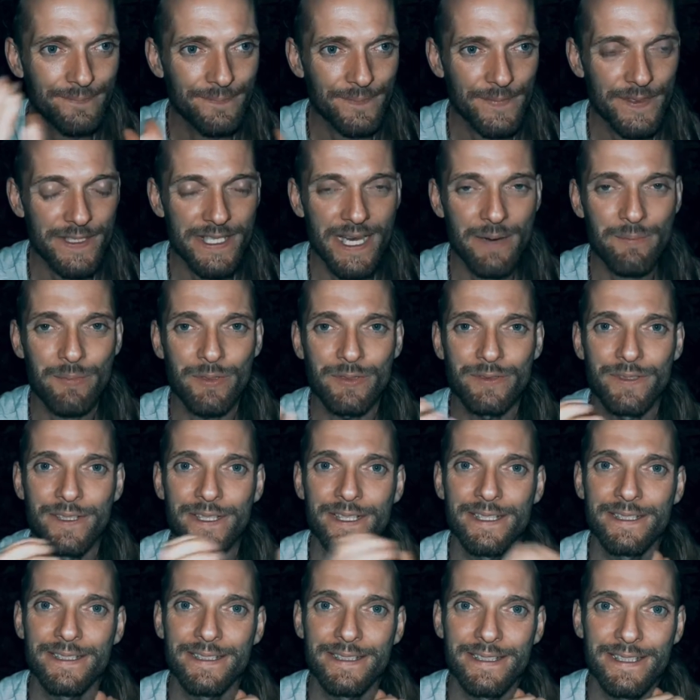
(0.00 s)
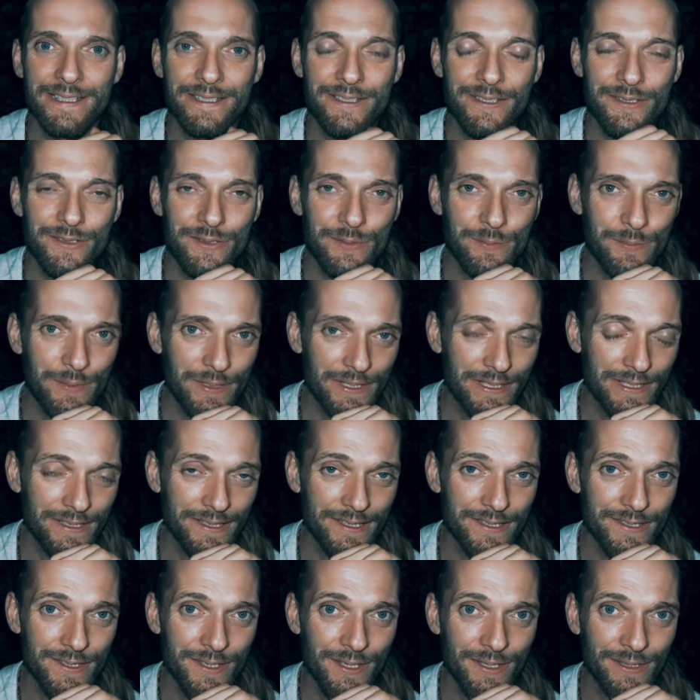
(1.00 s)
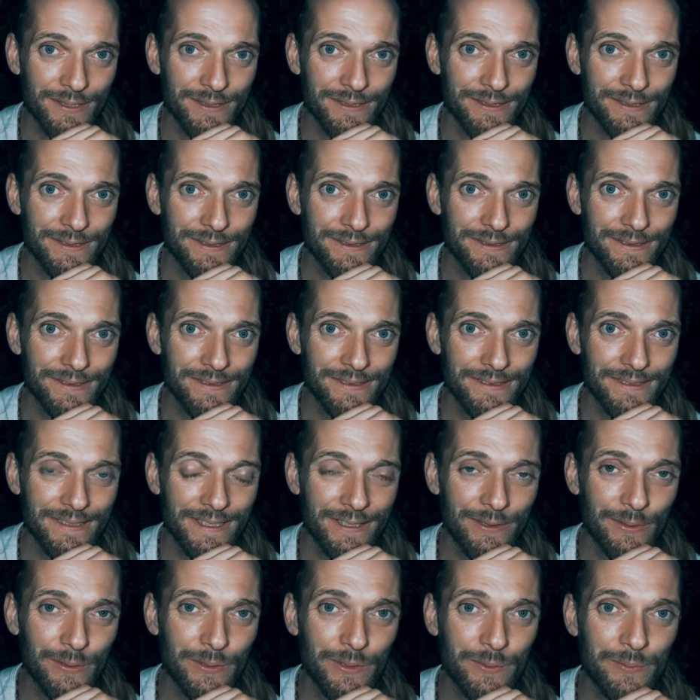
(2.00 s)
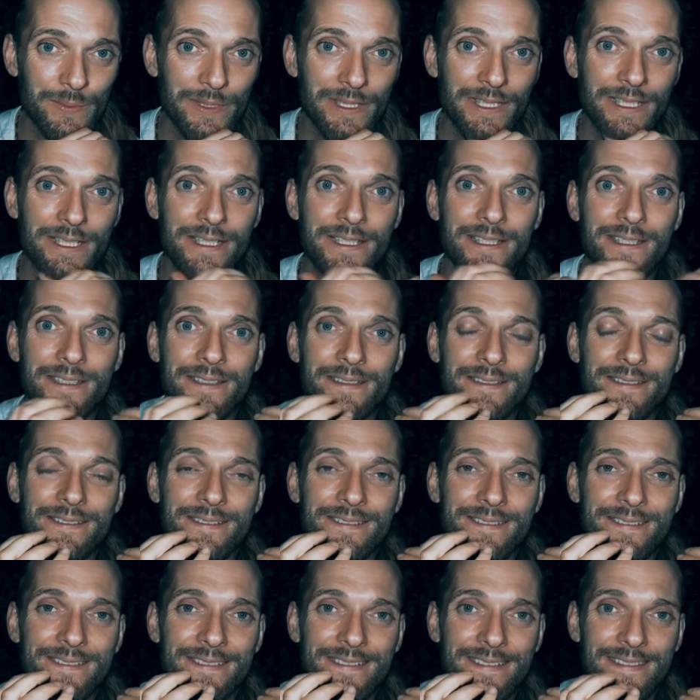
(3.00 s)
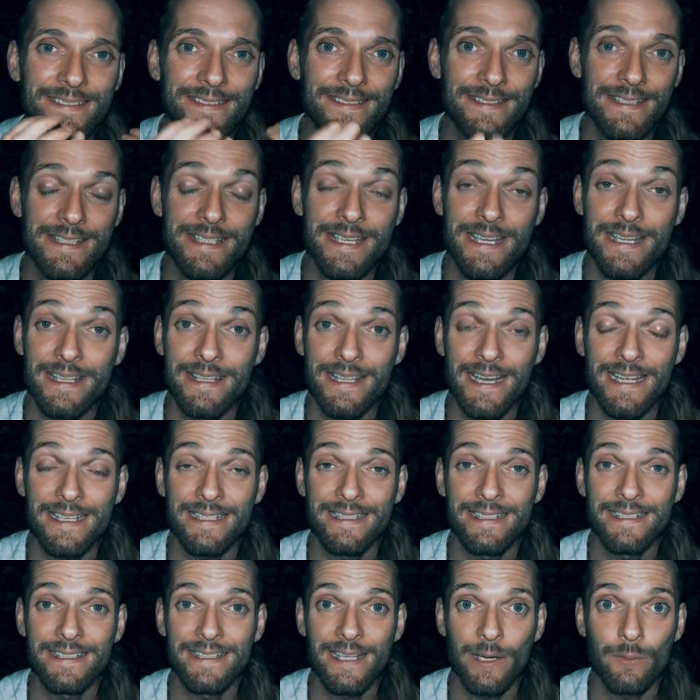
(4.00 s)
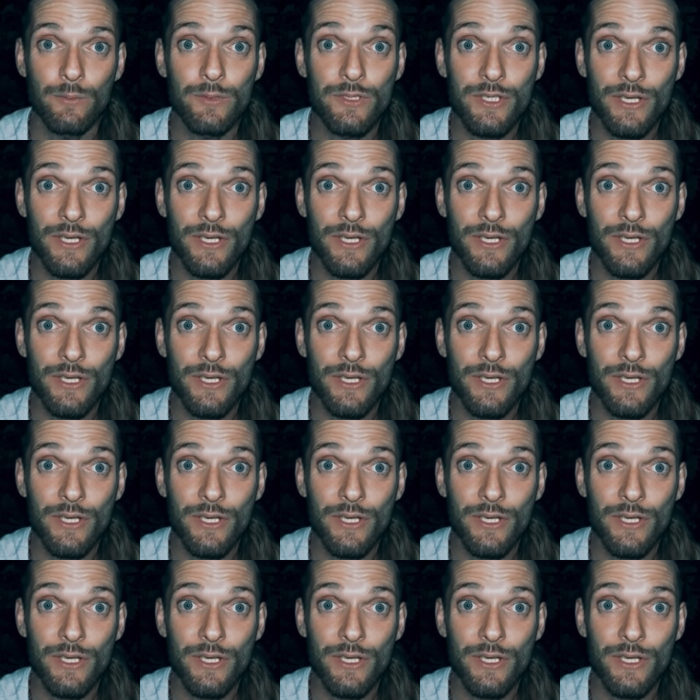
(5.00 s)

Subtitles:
separate it into something it is not. And ultimately, you say that was